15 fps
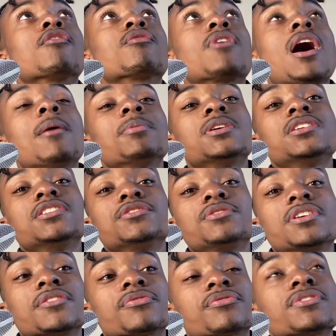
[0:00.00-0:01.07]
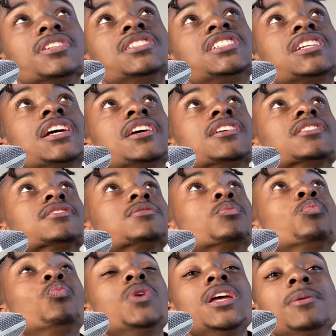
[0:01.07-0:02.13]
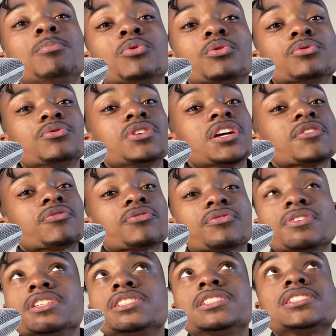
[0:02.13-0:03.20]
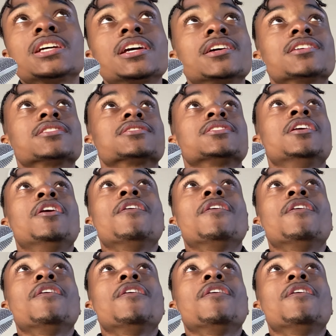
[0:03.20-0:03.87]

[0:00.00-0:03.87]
Robinhood, you get free shares. Webull, you get free shares.